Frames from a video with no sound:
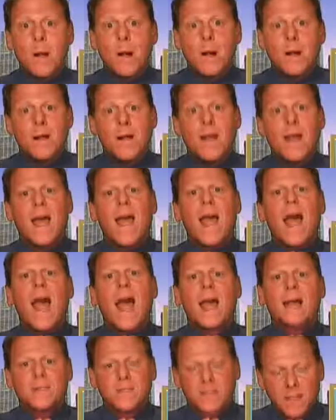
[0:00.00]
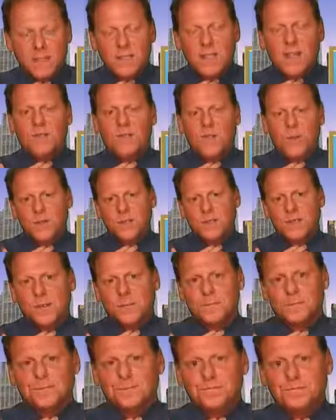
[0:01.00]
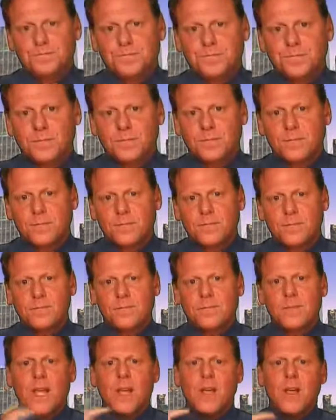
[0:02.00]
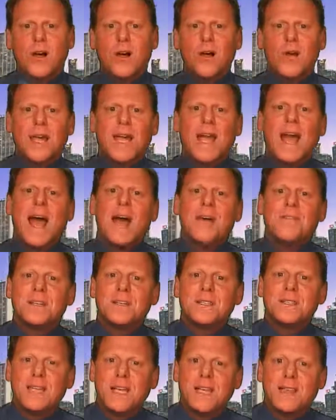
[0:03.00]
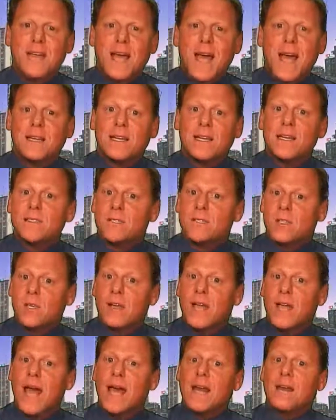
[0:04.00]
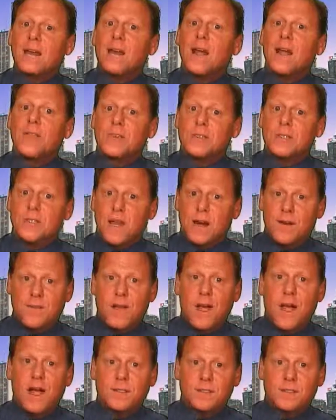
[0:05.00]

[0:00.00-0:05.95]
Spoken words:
b, does have voicing. Okay, having said that, let's look at another set of